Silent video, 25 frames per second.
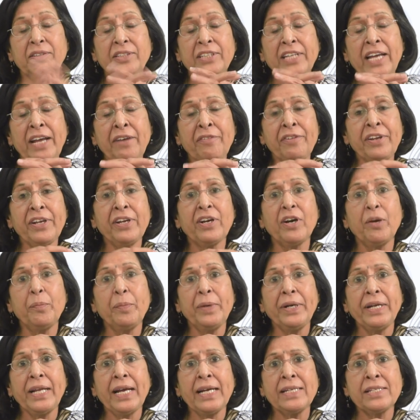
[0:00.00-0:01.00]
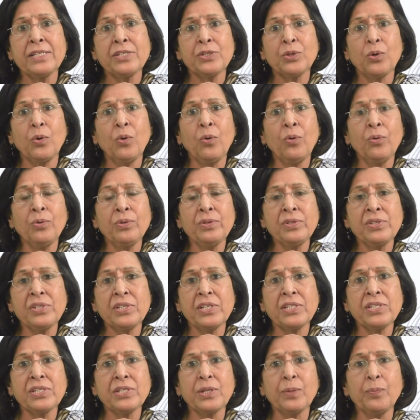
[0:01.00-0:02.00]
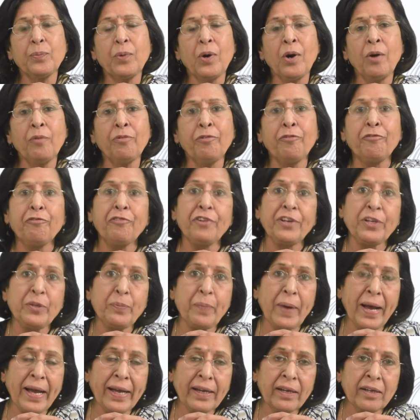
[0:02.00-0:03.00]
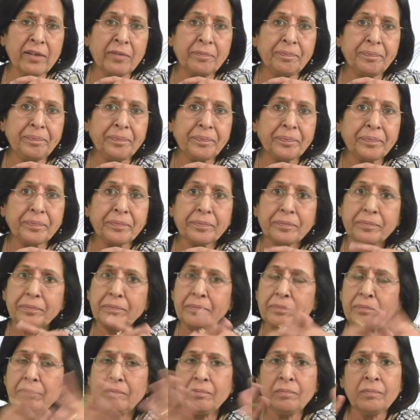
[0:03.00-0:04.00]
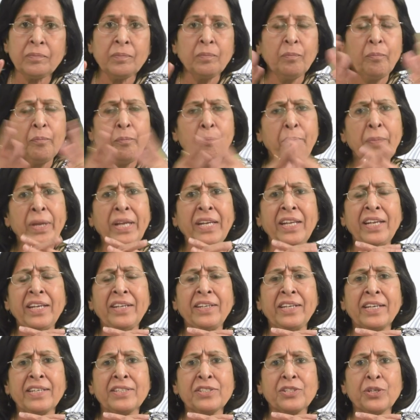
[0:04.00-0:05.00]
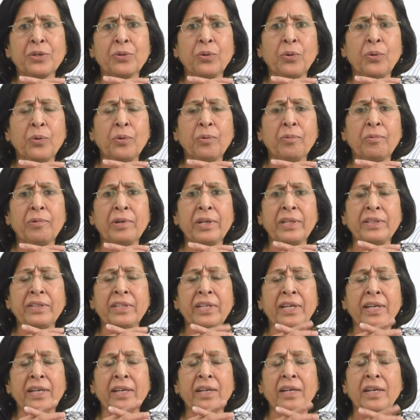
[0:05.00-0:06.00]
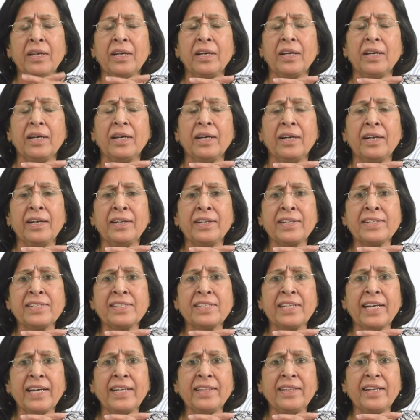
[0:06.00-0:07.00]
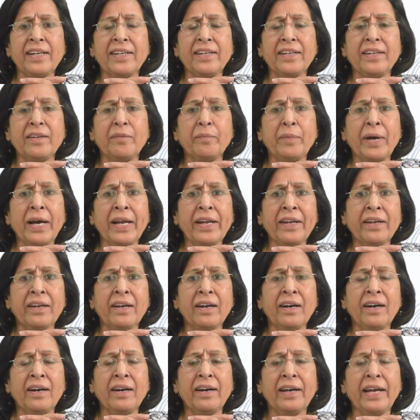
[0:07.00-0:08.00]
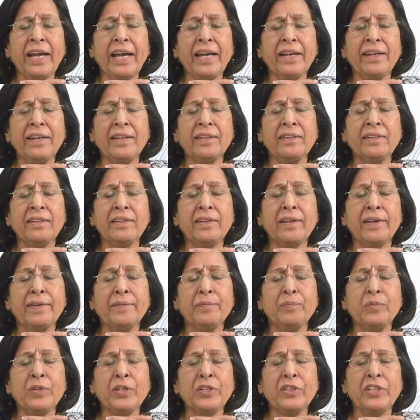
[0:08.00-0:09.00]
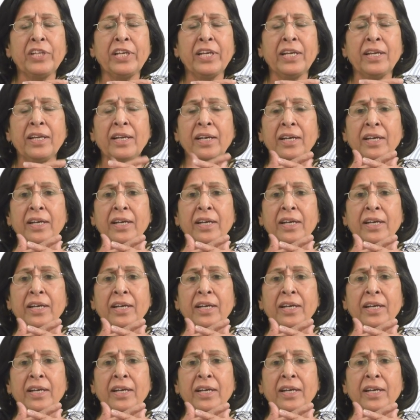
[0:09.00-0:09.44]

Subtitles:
Every government has its own system of feedback. Many years ago, it is said that in America and in the